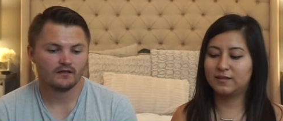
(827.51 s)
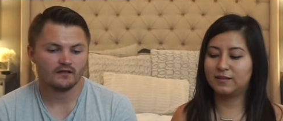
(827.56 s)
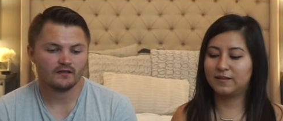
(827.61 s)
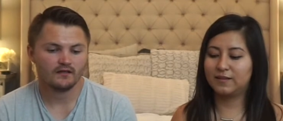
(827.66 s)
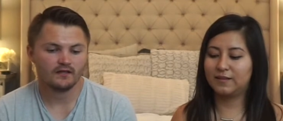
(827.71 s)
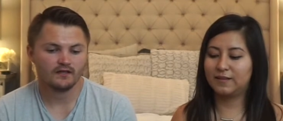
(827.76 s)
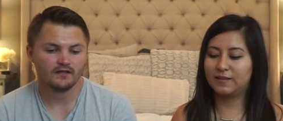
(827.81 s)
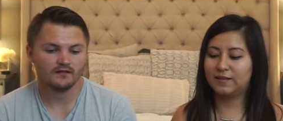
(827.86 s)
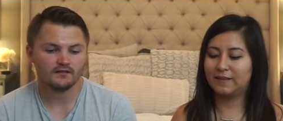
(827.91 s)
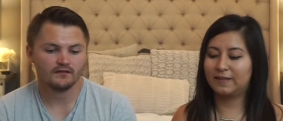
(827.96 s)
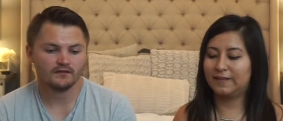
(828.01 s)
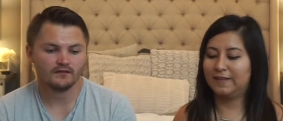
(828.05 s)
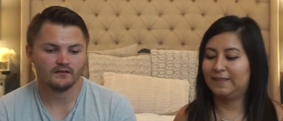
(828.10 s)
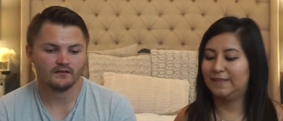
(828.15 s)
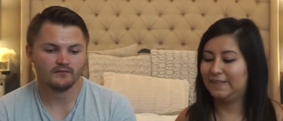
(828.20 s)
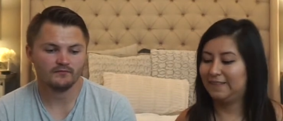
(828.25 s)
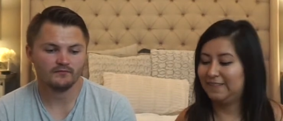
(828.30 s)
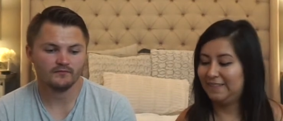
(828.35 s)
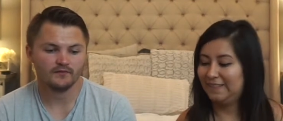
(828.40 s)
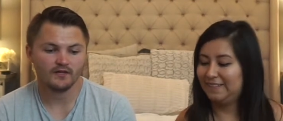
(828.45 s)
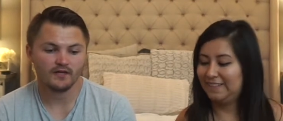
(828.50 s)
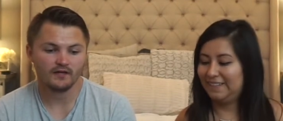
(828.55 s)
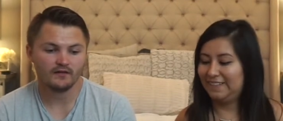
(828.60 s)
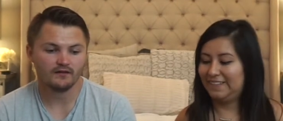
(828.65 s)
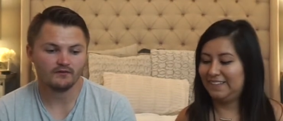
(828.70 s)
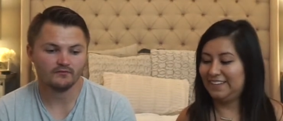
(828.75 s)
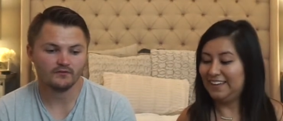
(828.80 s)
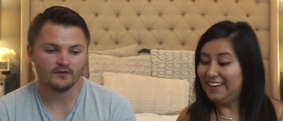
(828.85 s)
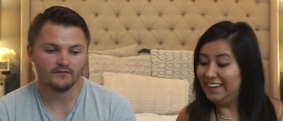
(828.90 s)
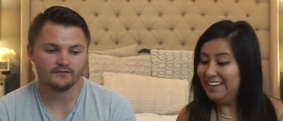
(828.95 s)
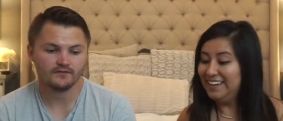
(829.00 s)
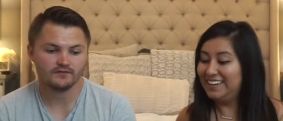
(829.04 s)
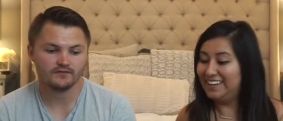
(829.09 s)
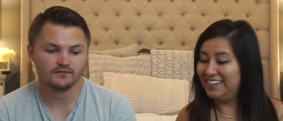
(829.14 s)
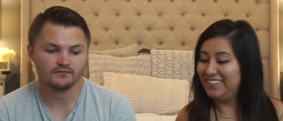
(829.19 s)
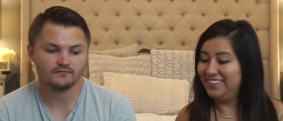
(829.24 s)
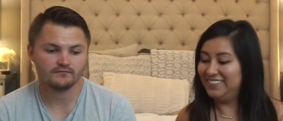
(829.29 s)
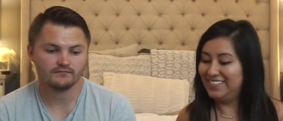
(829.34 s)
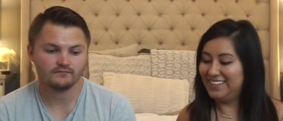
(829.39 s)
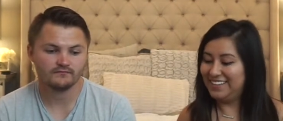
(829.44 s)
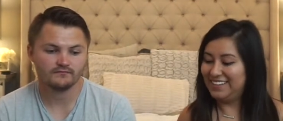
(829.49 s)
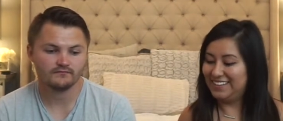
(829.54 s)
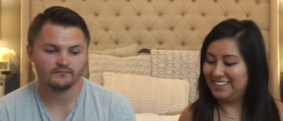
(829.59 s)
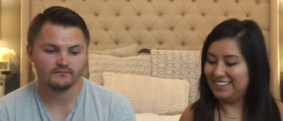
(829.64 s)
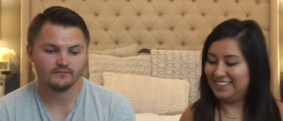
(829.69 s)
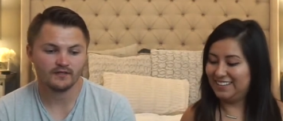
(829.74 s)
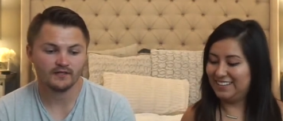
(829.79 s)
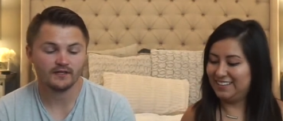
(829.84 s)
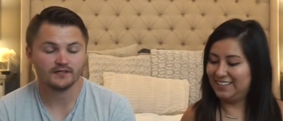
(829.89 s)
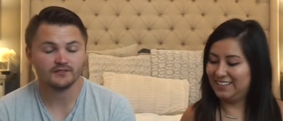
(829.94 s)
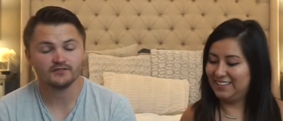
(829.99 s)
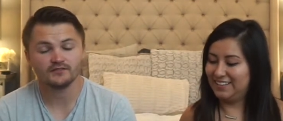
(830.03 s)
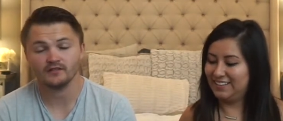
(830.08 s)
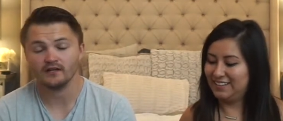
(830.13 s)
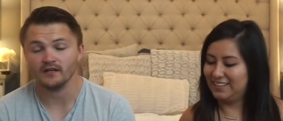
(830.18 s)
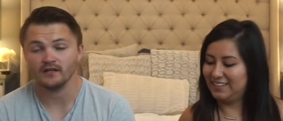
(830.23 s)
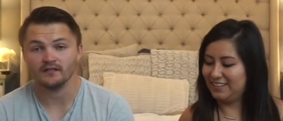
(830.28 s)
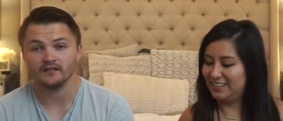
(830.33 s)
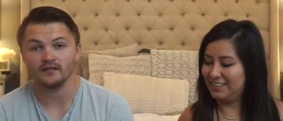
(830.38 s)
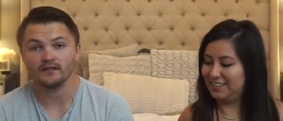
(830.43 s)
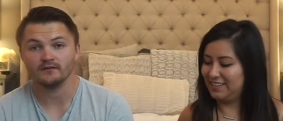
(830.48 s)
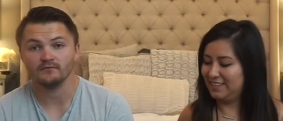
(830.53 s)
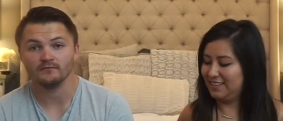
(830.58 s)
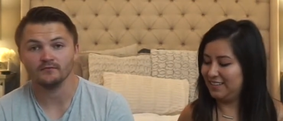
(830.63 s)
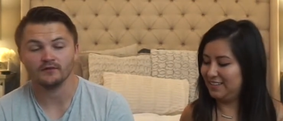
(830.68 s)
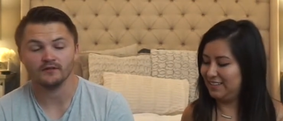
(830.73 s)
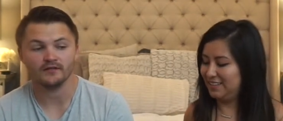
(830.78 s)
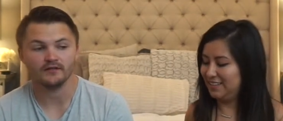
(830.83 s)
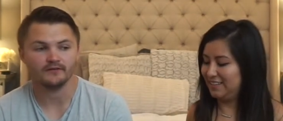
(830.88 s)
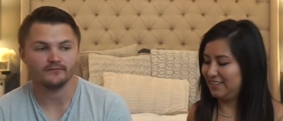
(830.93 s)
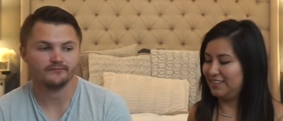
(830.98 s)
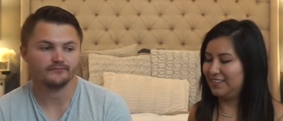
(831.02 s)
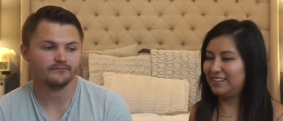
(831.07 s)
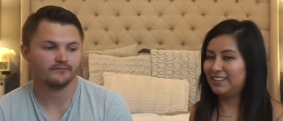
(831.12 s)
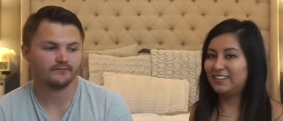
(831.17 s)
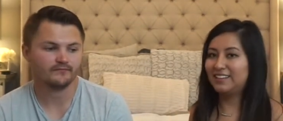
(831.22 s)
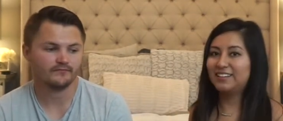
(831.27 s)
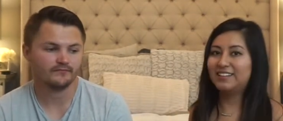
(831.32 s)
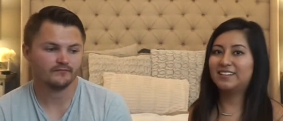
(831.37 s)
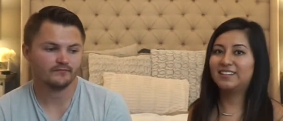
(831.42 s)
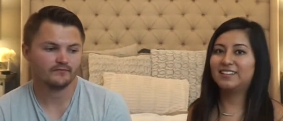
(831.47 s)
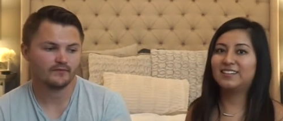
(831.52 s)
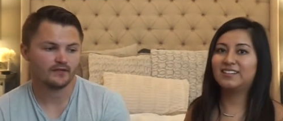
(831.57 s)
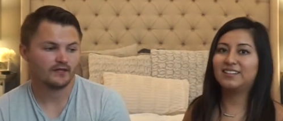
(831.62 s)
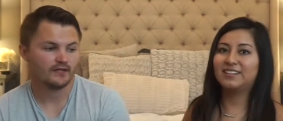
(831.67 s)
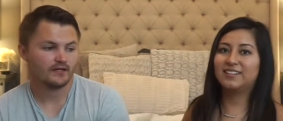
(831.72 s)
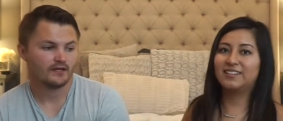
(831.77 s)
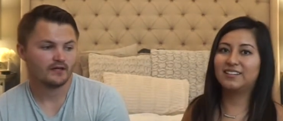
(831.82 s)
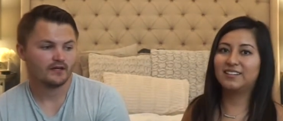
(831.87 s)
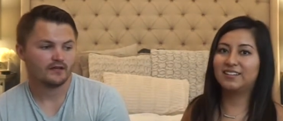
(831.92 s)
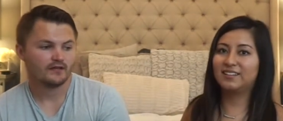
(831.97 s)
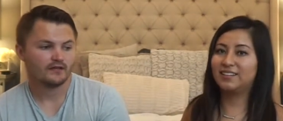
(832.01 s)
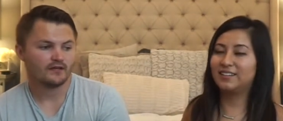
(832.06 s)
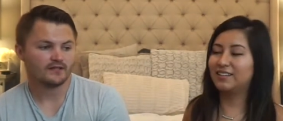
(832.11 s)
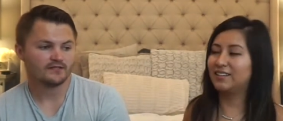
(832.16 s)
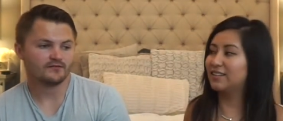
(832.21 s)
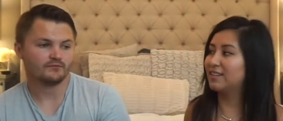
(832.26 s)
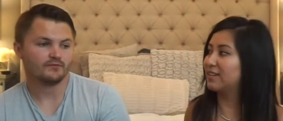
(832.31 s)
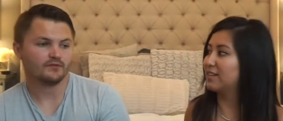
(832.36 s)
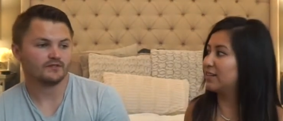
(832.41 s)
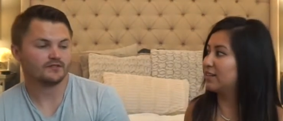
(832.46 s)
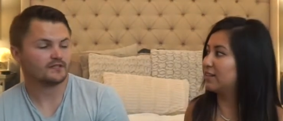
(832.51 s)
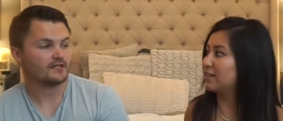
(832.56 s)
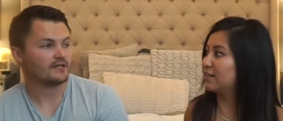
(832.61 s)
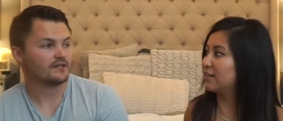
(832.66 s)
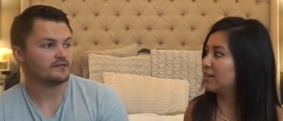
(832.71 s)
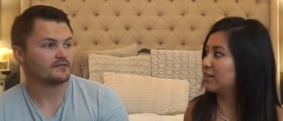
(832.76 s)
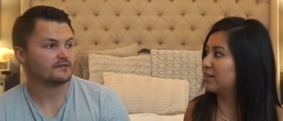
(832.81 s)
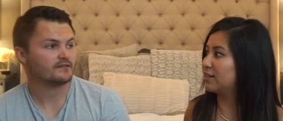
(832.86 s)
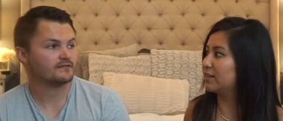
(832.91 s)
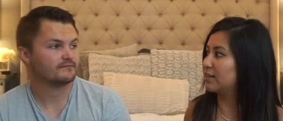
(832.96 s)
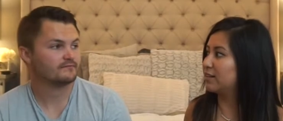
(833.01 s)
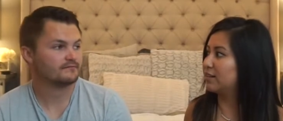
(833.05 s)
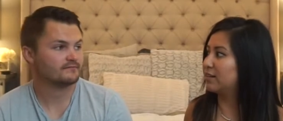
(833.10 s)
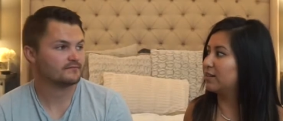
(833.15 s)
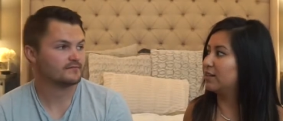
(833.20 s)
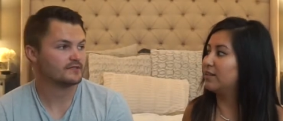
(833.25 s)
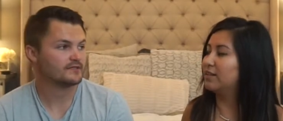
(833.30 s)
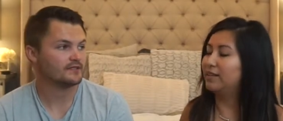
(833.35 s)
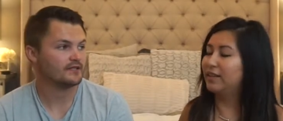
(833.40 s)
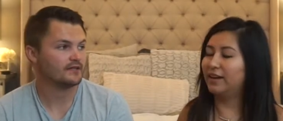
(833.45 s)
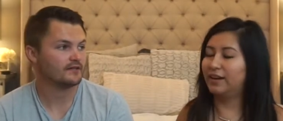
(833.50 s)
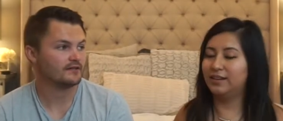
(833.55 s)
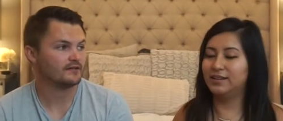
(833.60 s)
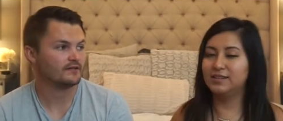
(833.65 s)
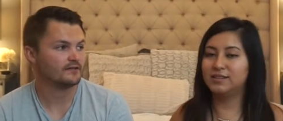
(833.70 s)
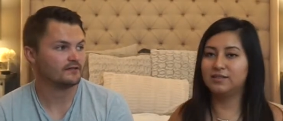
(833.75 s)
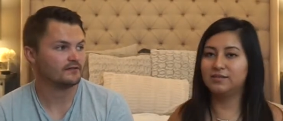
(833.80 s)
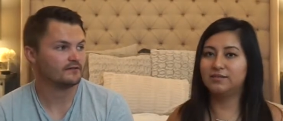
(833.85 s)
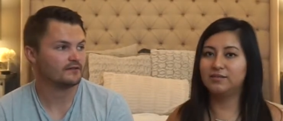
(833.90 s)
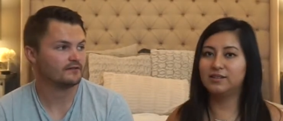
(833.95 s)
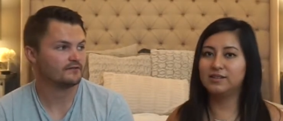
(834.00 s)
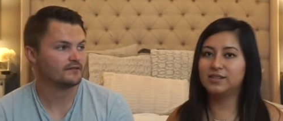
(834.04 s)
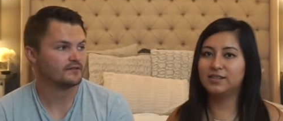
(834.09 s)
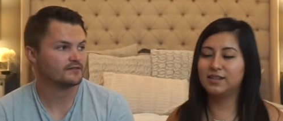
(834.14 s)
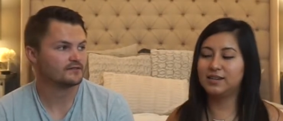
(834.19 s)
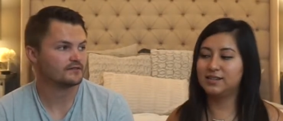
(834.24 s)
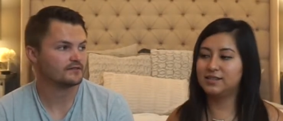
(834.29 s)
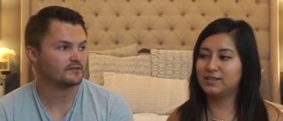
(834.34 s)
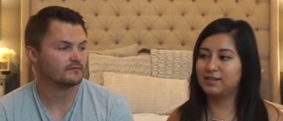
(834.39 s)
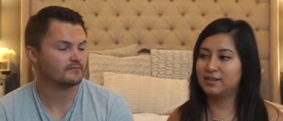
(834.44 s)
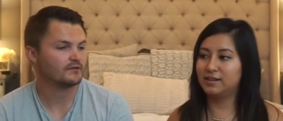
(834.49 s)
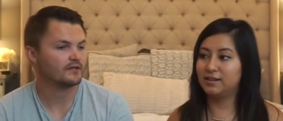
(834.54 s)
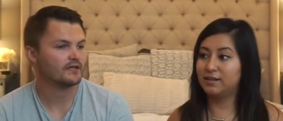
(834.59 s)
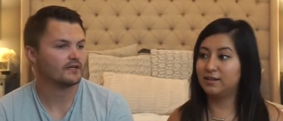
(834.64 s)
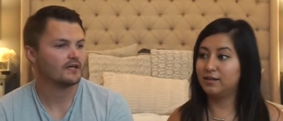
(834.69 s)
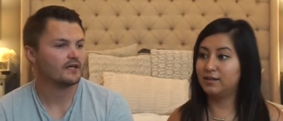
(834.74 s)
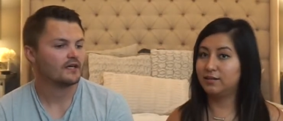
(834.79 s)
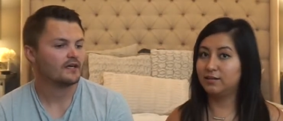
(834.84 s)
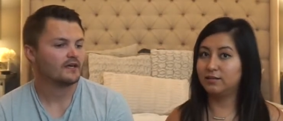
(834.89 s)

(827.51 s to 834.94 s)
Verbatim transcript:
Speaker 1: And um, yeah, we'll have to, I guess, try again, but that's the worst case scenario, worst obviously. Case scenario. But